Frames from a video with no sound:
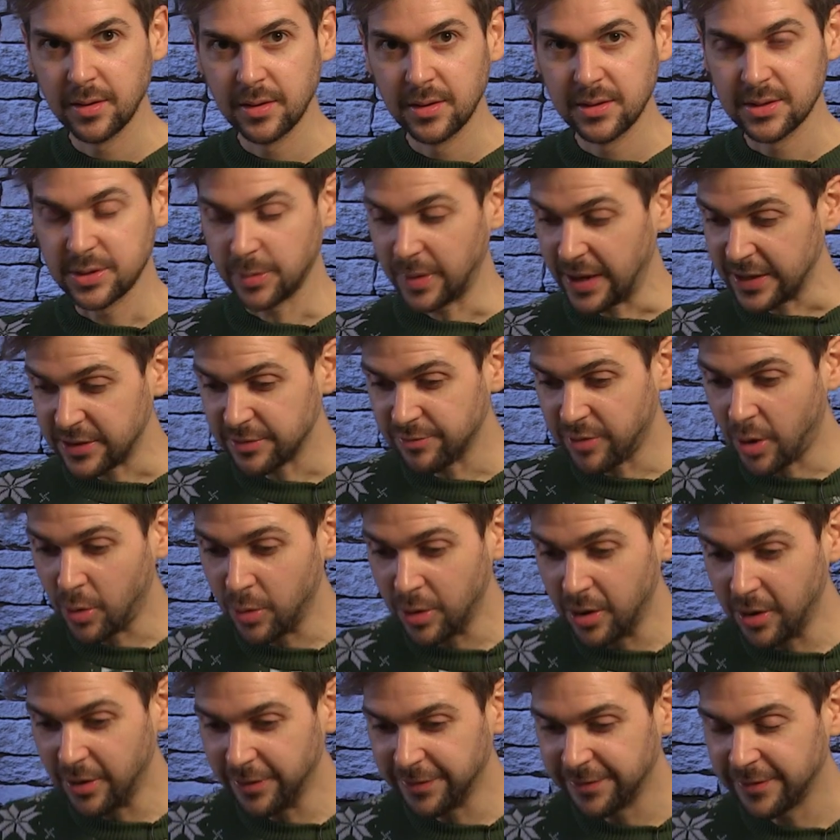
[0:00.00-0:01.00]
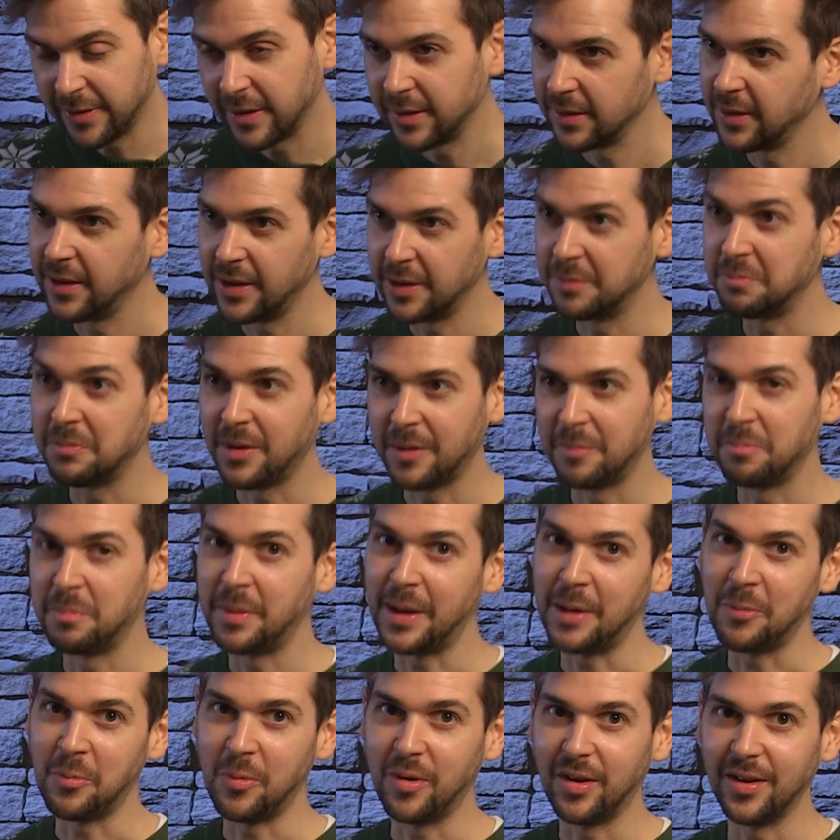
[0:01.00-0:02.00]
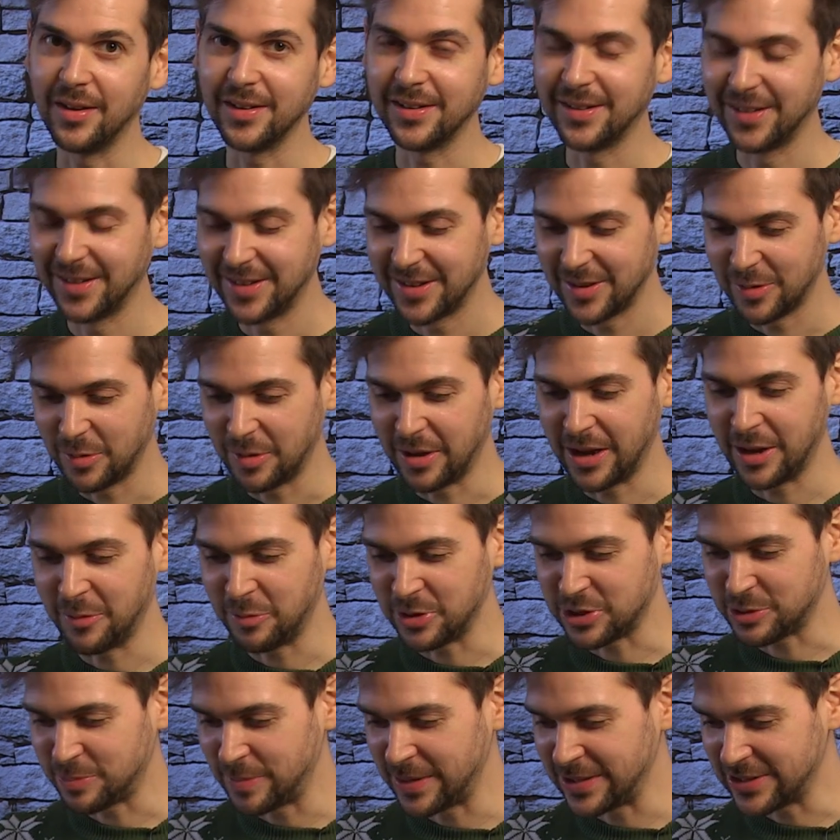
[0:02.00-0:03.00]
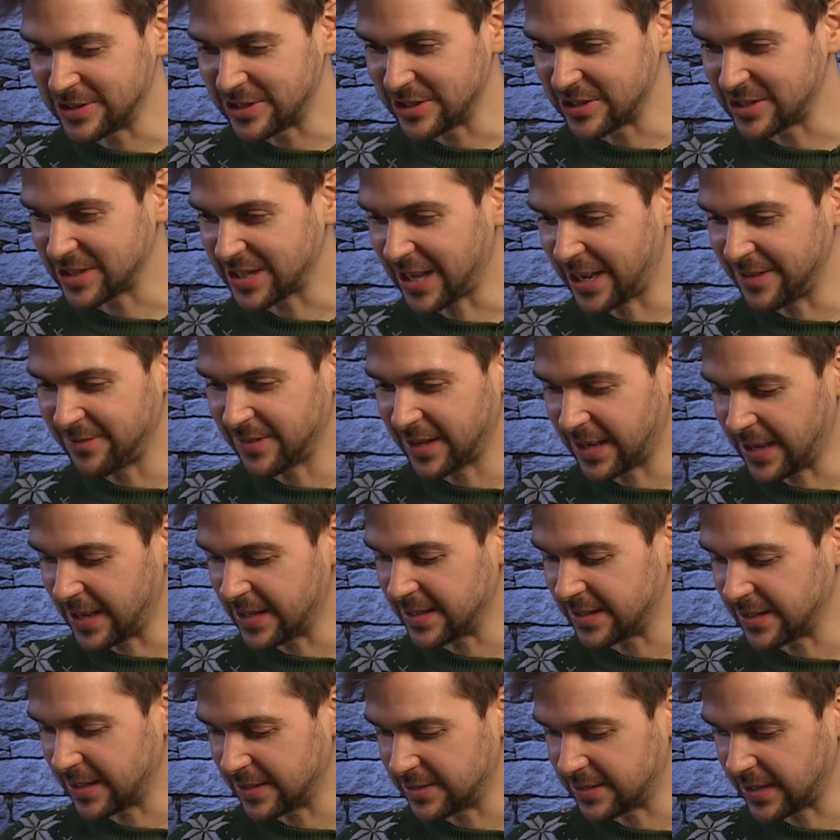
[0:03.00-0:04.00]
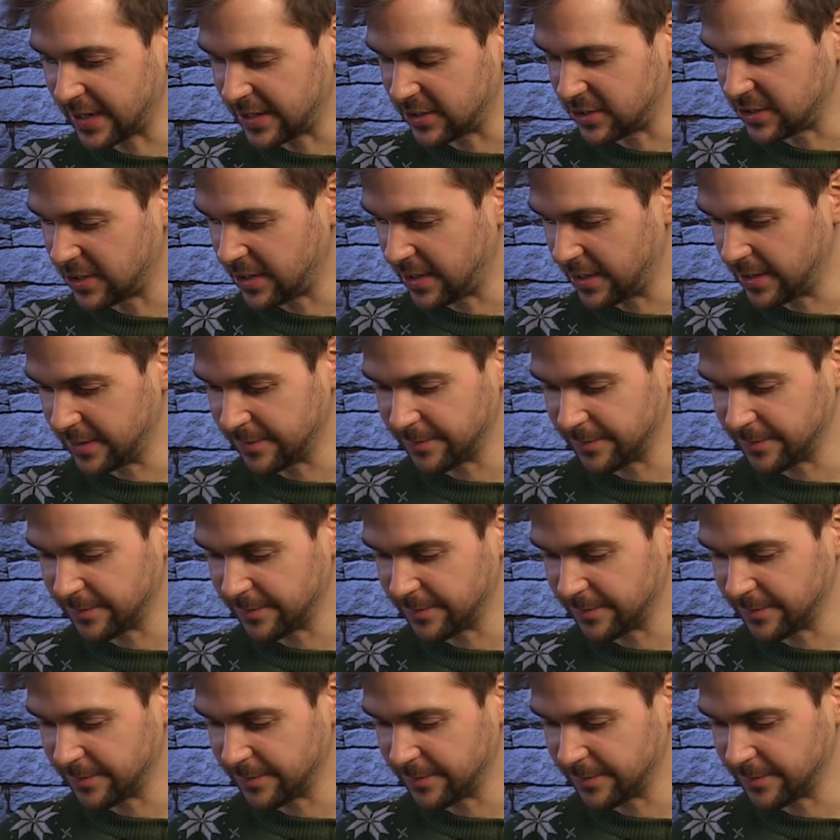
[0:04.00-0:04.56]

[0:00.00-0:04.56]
So we had to roll off, and Ben won, which means that Skaven get a second turn.